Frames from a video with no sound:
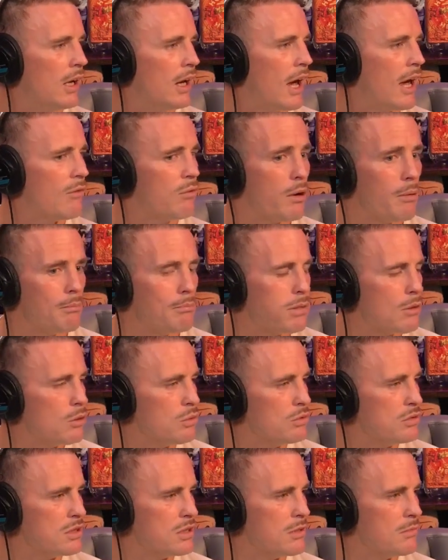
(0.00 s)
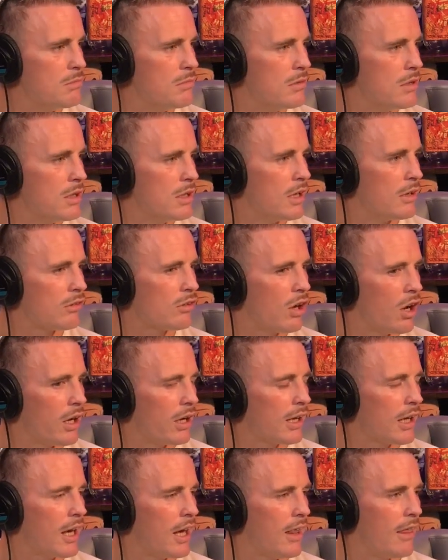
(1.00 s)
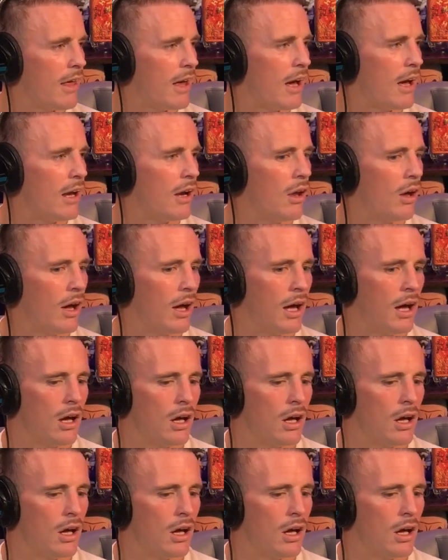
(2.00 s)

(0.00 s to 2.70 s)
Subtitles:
Everyone boos him. Kind of get that. Like,